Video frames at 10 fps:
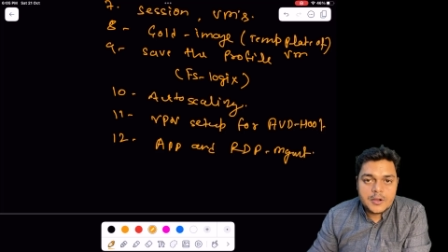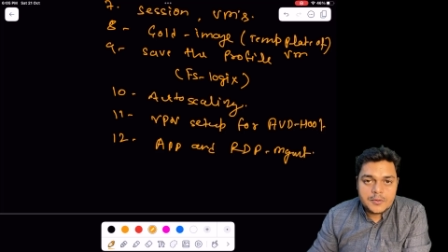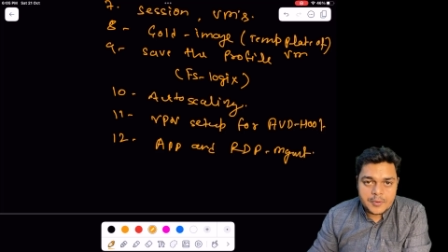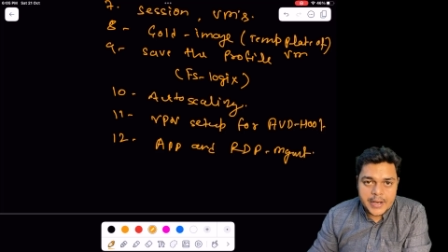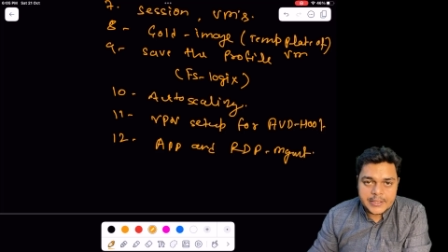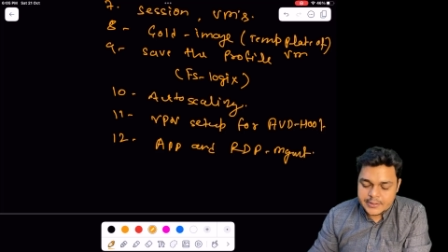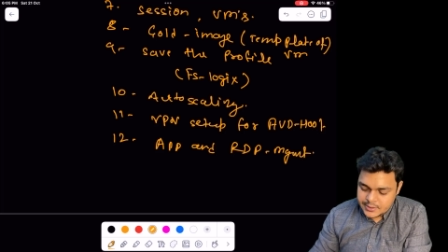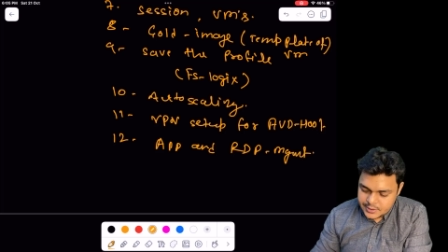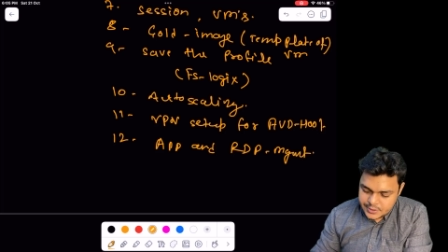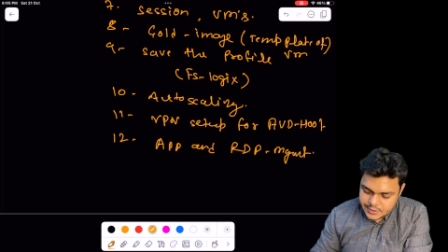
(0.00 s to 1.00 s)
right
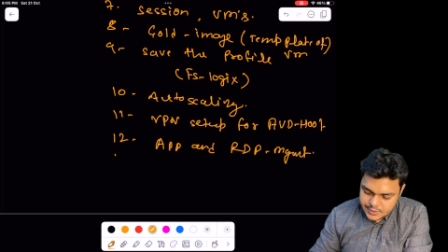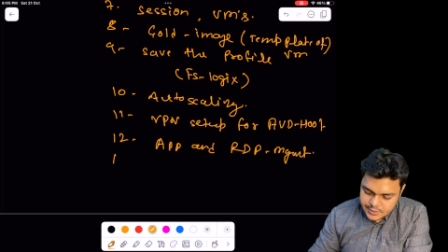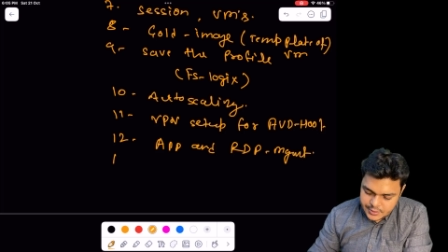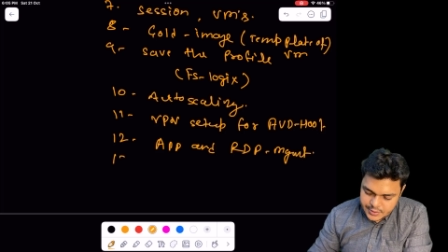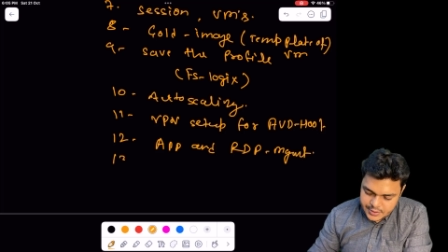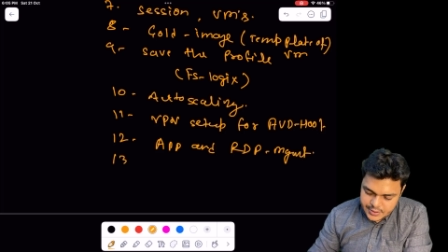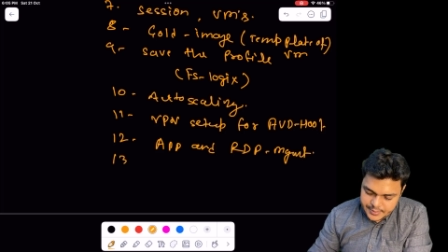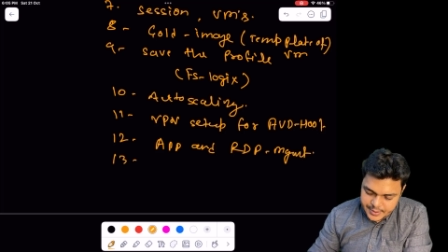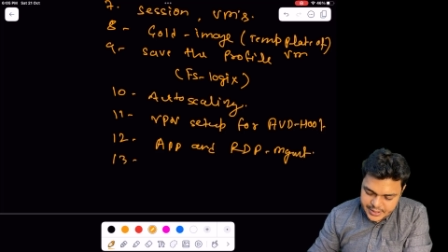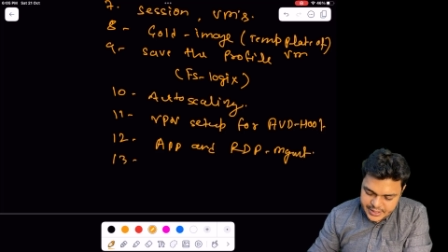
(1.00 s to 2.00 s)

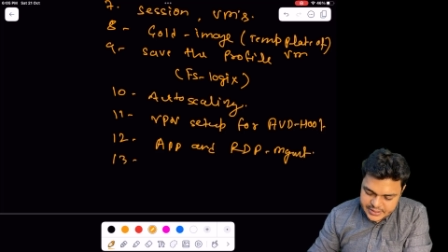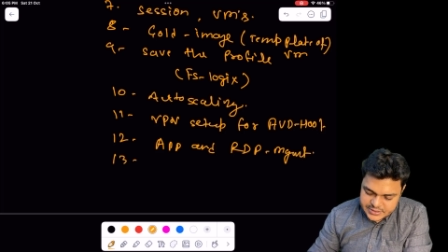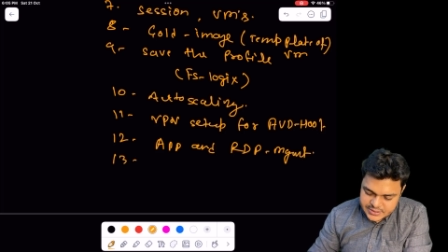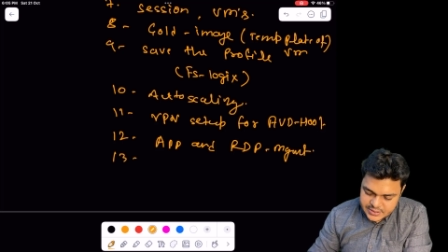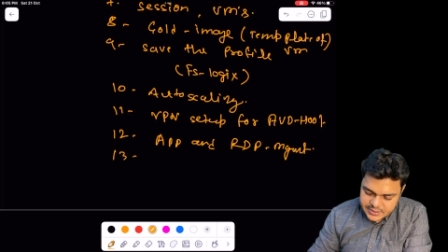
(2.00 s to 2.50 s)
number next